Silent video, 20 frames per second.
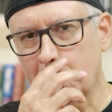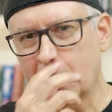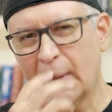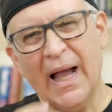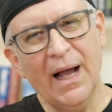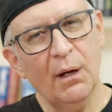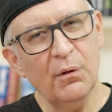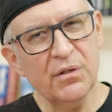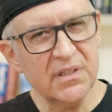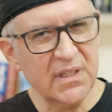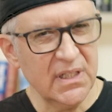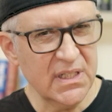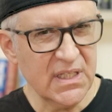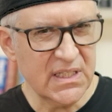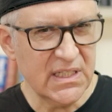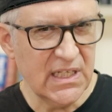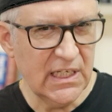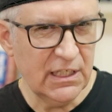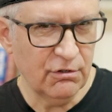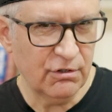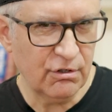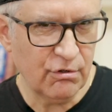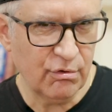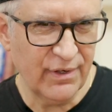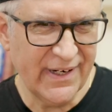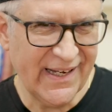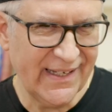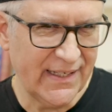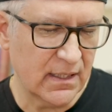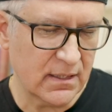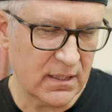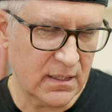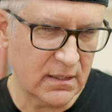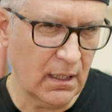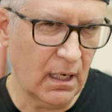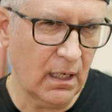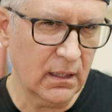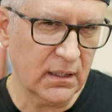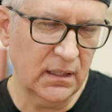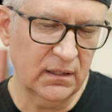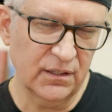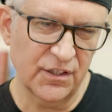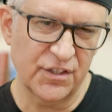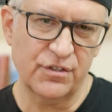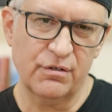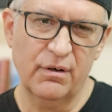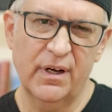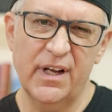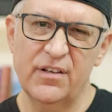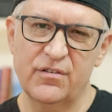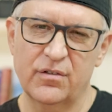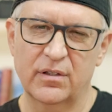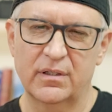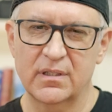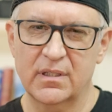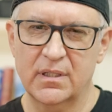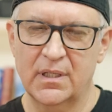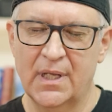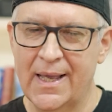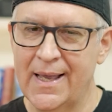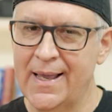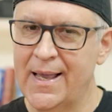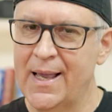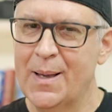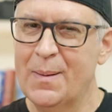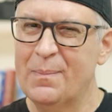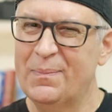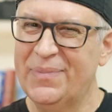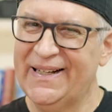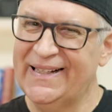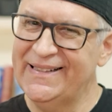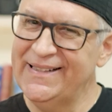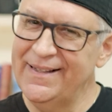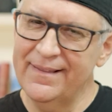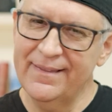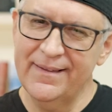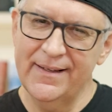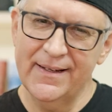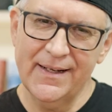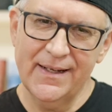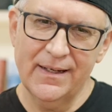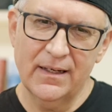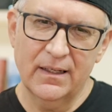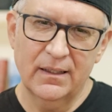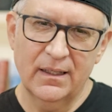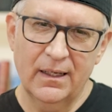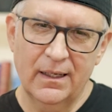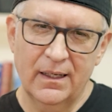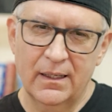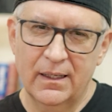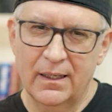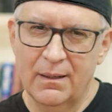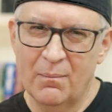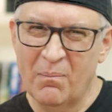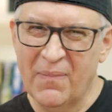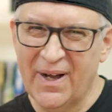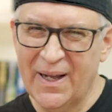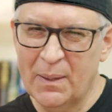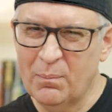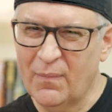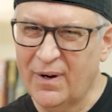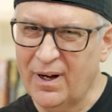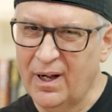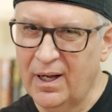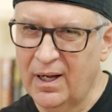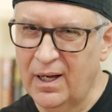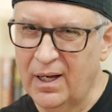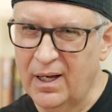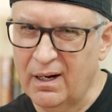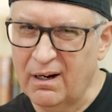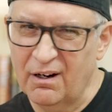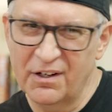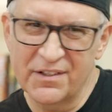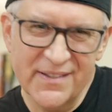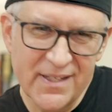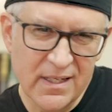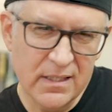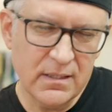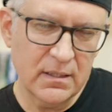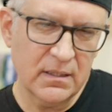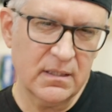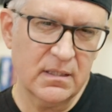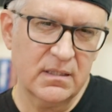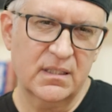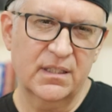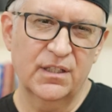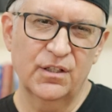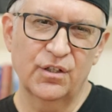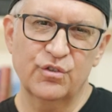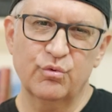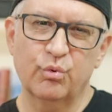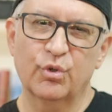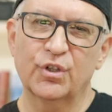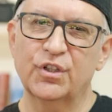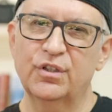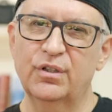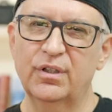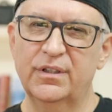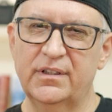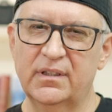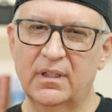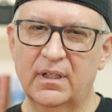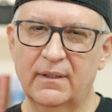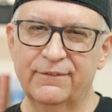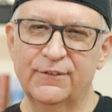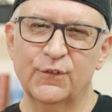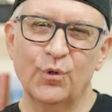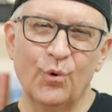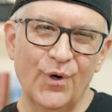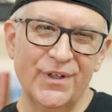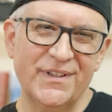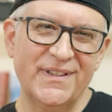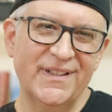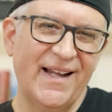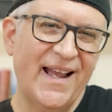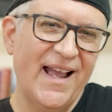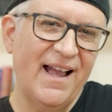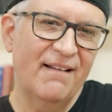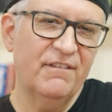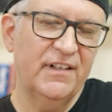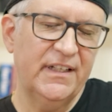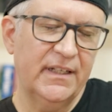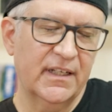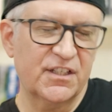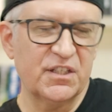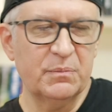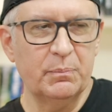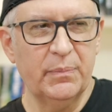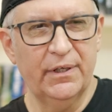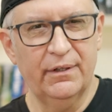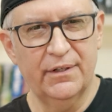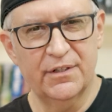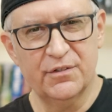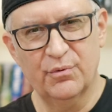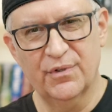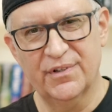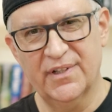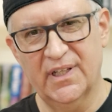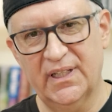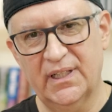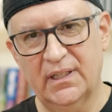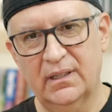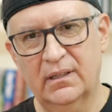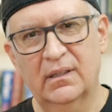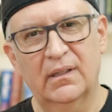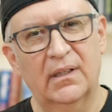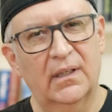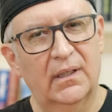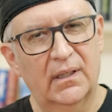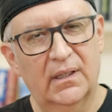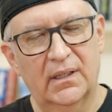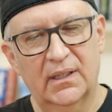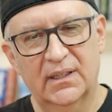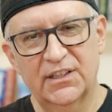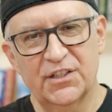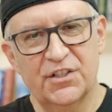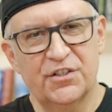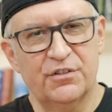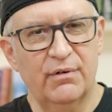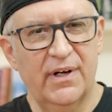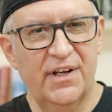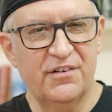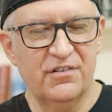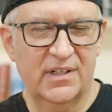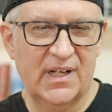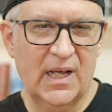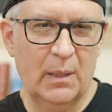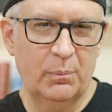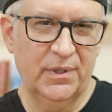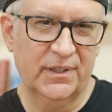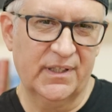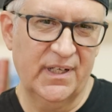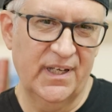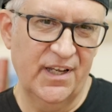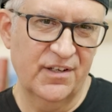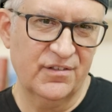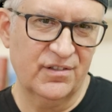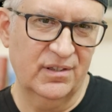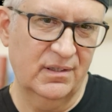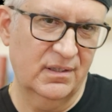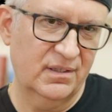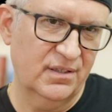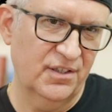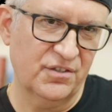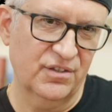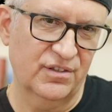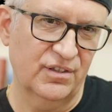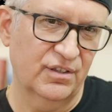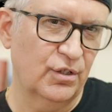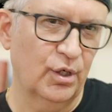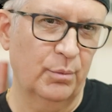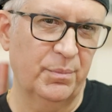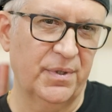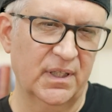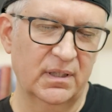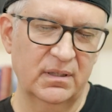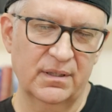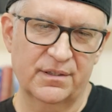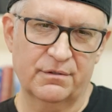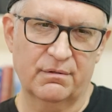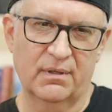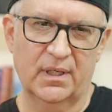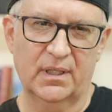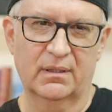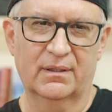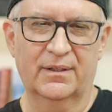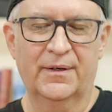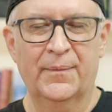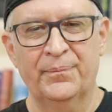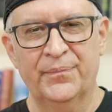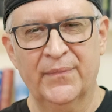I was considering creating stock illustrations, but I didn't think my artistic skills were good enough, nor did I have any experience with any illustration applications such as Adobe Illustrator.